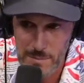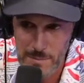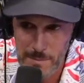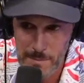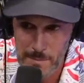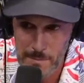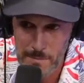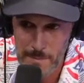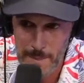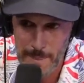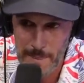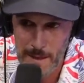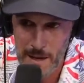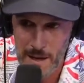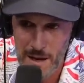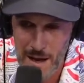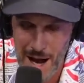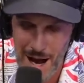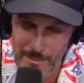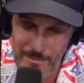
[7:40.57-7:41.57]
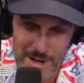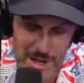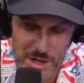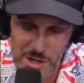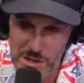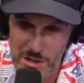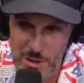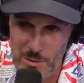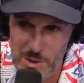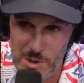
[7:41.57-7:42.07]
Dry? I'm not
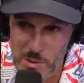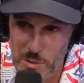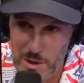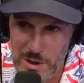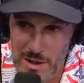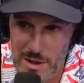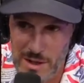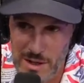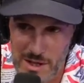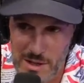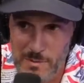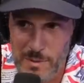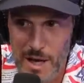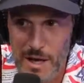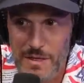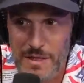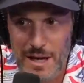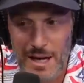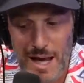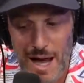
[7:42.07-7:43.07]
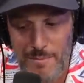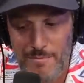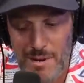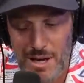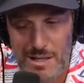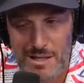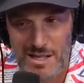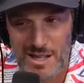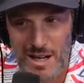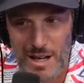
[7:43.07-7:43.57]
sure which word it is, but I think I
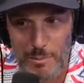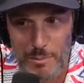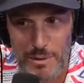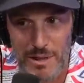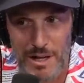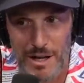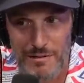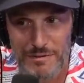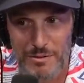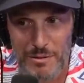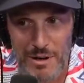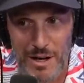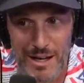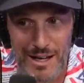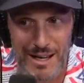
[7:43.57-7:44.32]
mixed it up enough where I.